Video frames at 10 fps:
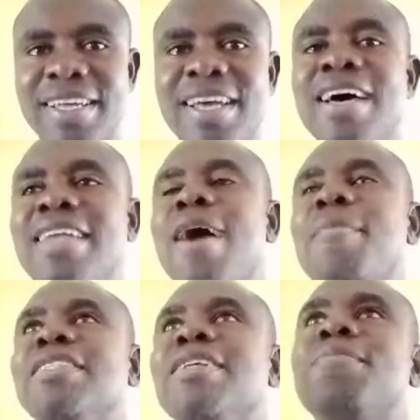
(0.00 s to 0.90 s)
That
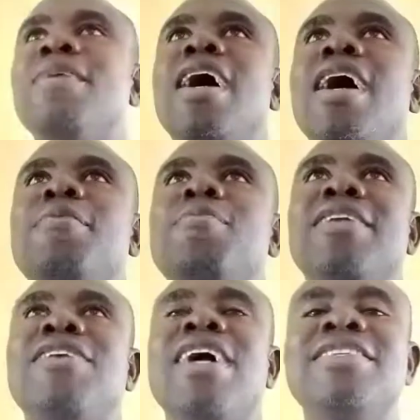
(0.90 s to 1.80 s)
means by
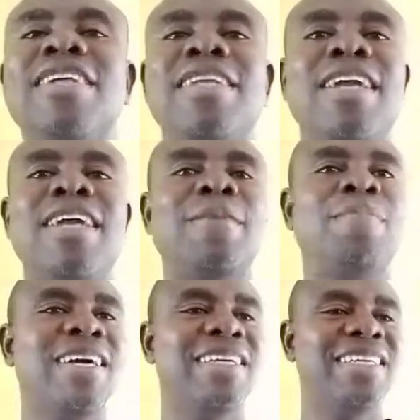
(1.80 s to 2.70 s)
Dryden standard, the
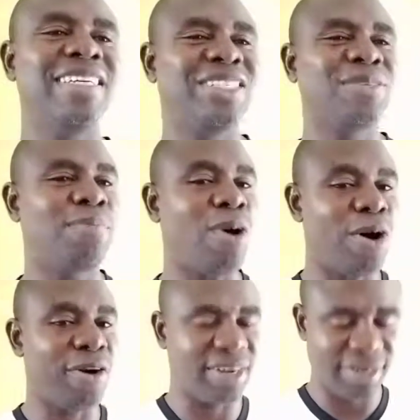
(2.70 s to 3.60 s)
play is
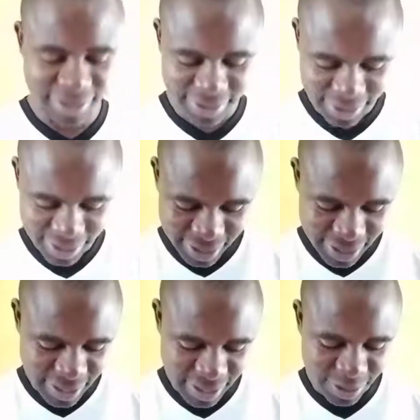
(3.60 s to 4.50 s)
boring.
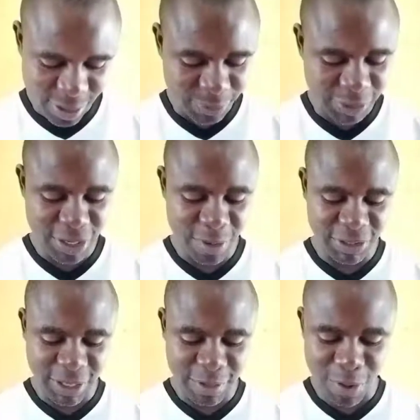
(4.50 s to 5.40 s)
Love's Kingdom is
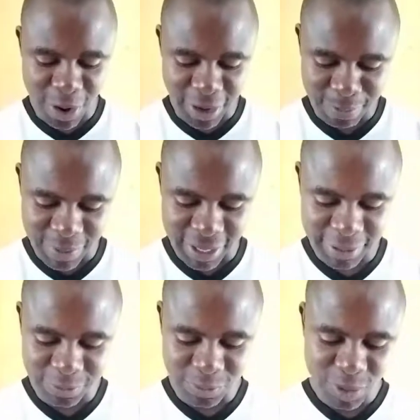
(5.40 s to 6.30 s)
a boring play.
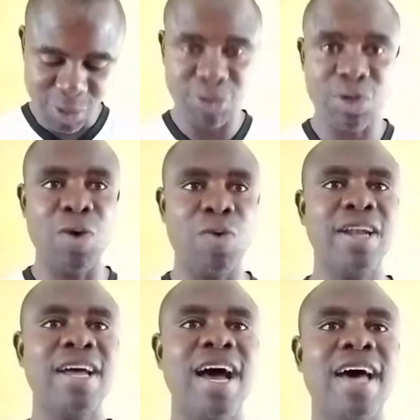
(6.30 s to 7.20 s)
So on one
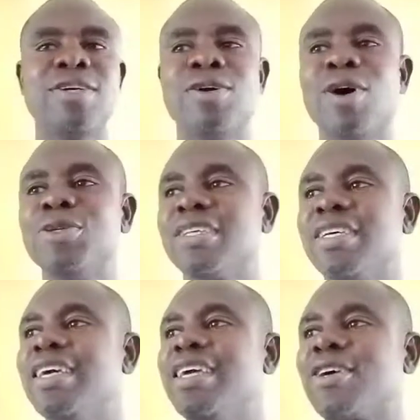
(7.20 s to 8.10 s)
hand, he holds
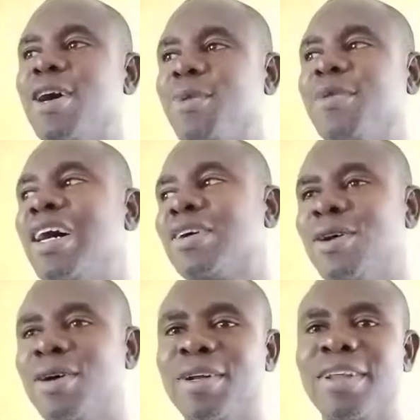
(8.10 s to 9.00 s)
a cup of
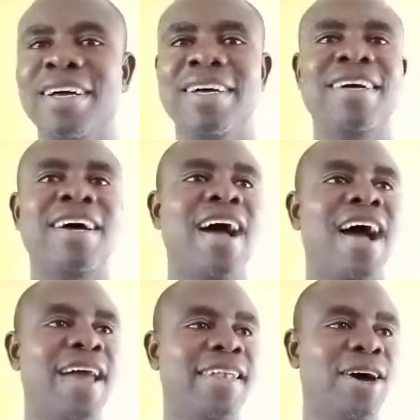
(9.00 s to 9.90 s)
alcohol,
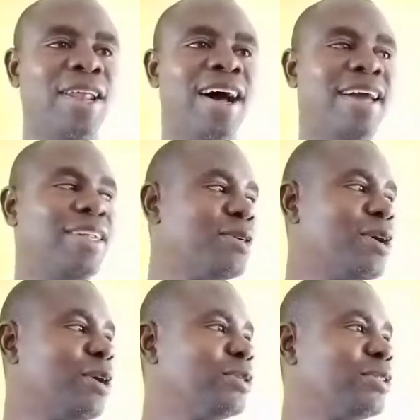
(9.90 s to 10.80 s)
and the other hand, he
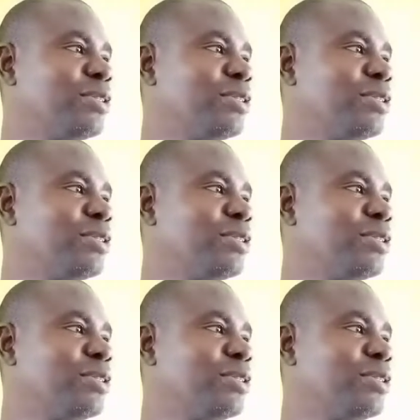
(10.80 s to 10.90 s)
holds